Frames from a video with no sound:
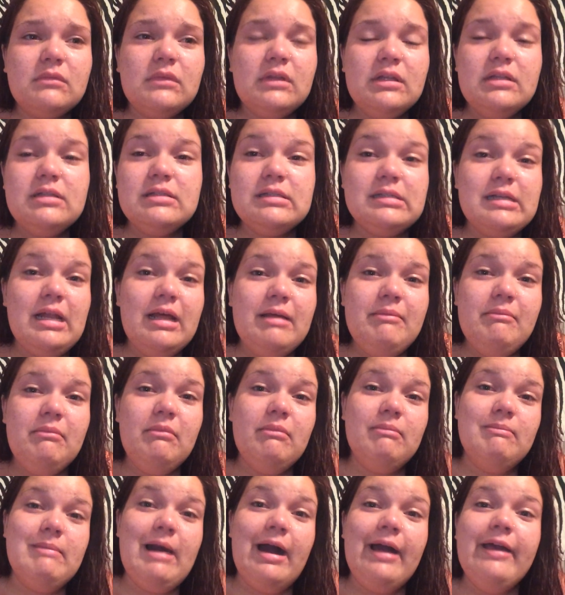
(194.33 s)
it's not
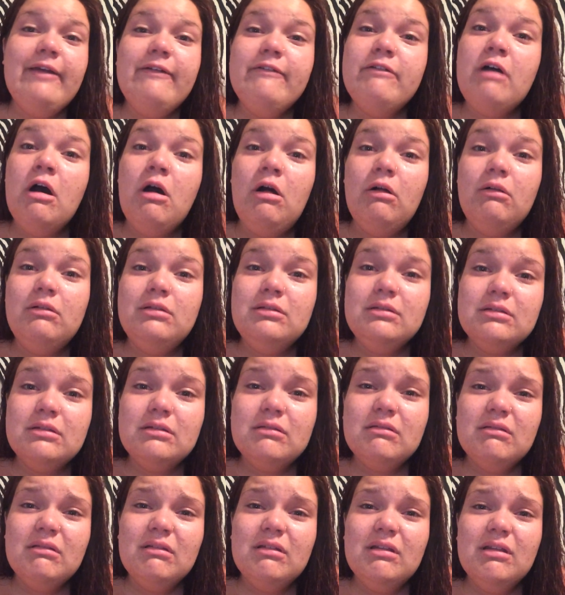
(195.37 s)
my fault
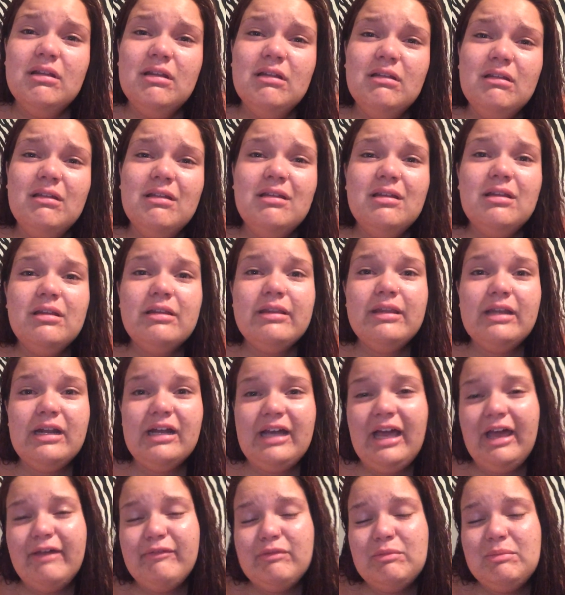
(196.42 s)
that I
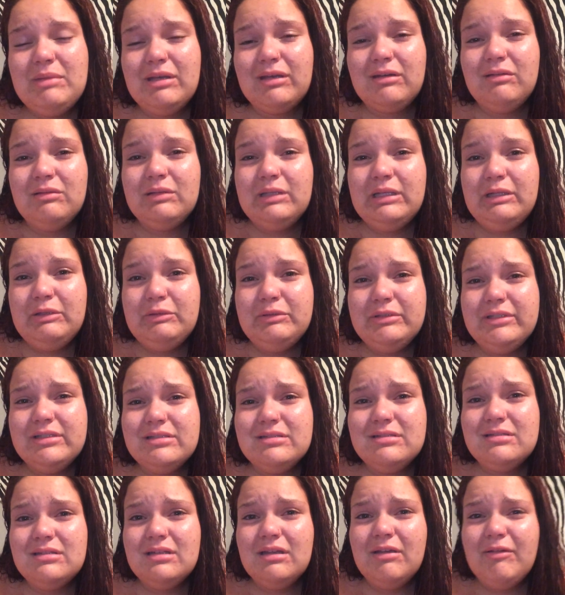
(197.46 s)
have a mental
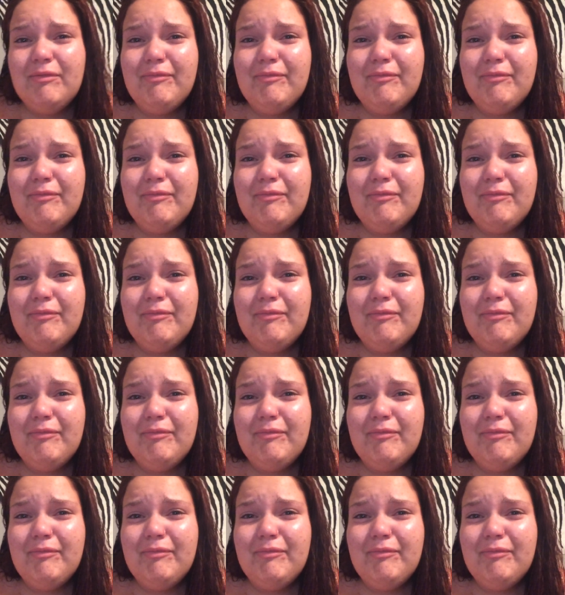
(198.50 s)
illness.